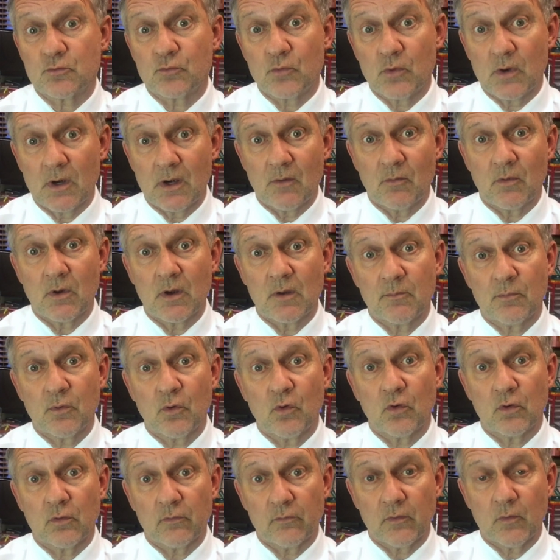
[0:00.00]
really, really
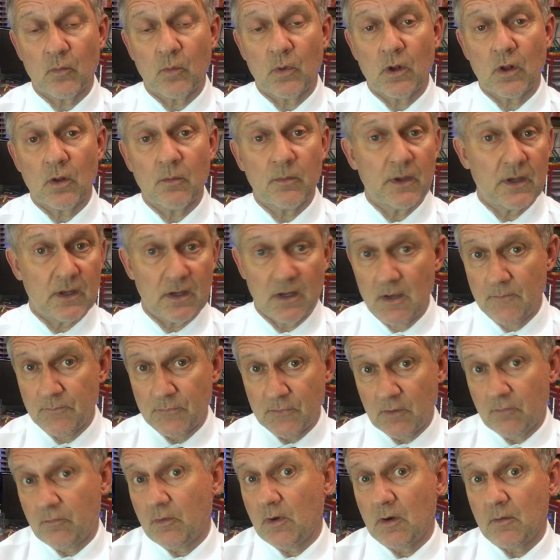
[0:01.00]
important for well-being,
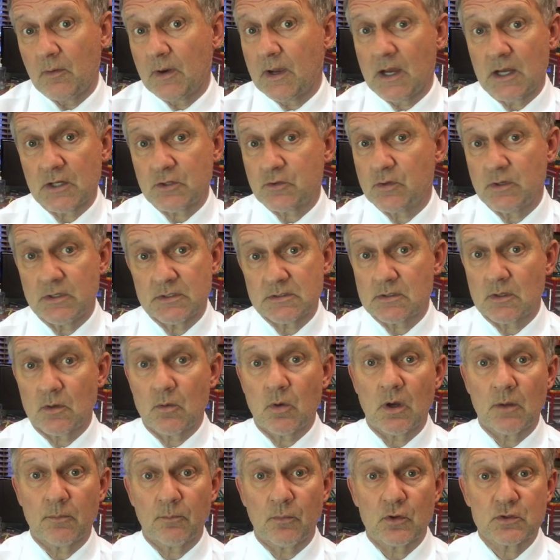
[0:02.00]
for our arteries, and
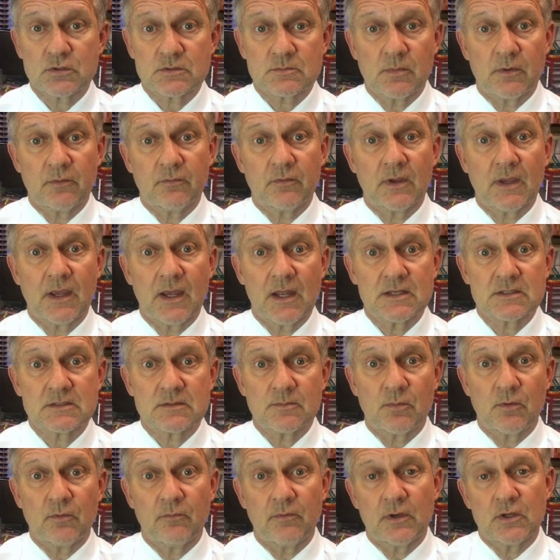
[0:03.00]
quite possibly for cancer
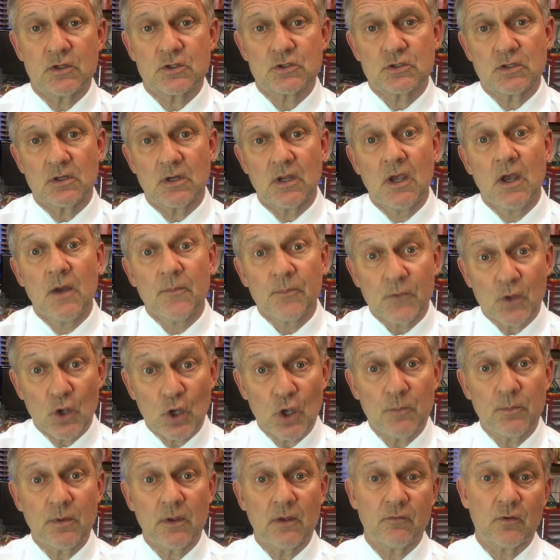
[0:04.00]
prevention.
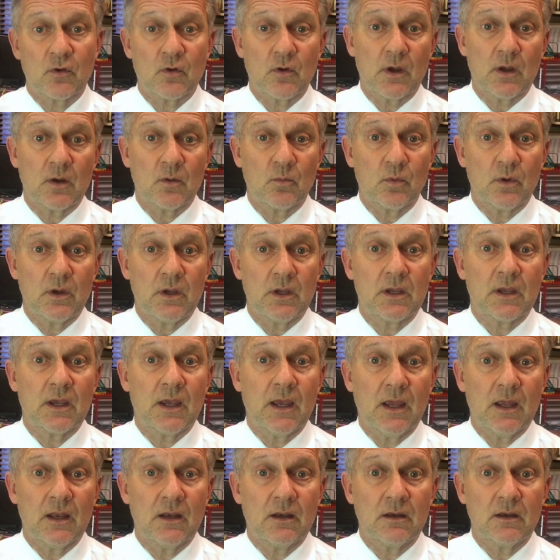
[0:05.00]
Hope you have a great week,
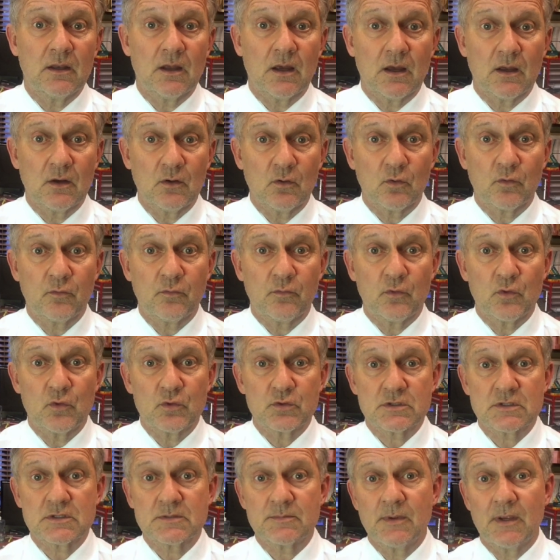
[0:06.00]
and look
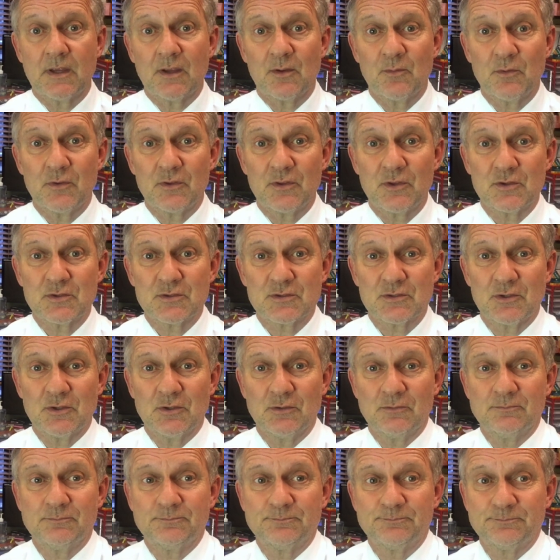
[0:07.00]
forward to speaking with you
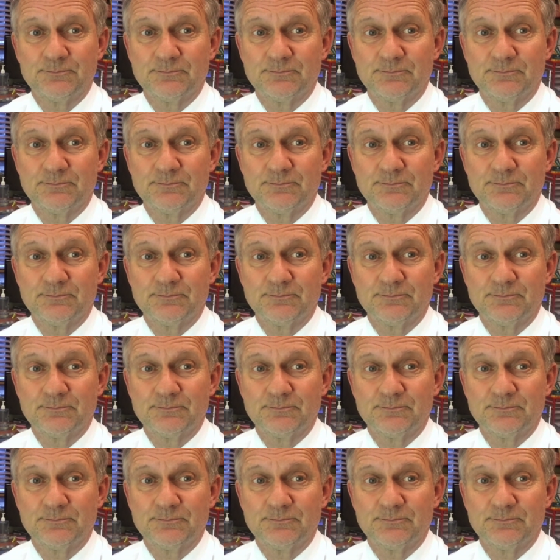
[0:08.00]
soon.